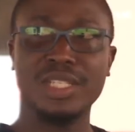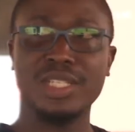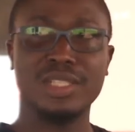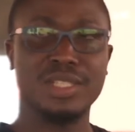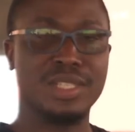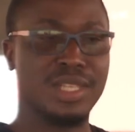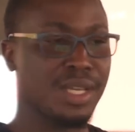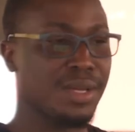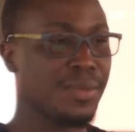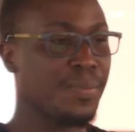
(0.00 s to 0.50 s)
is
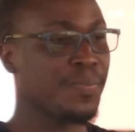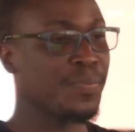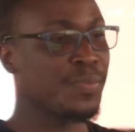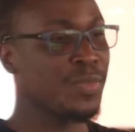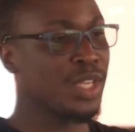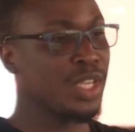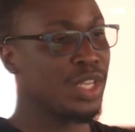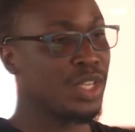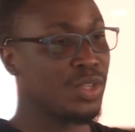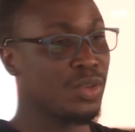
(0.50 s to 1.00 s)
there.
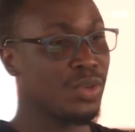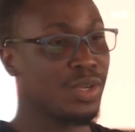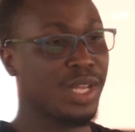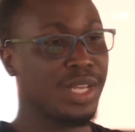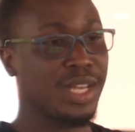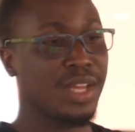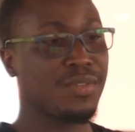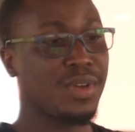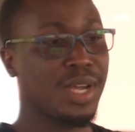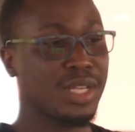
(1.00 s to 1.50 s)
You can
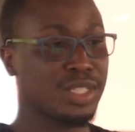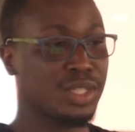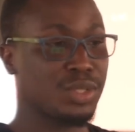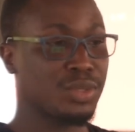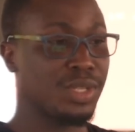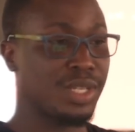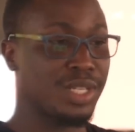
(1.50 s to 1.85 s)
have access to the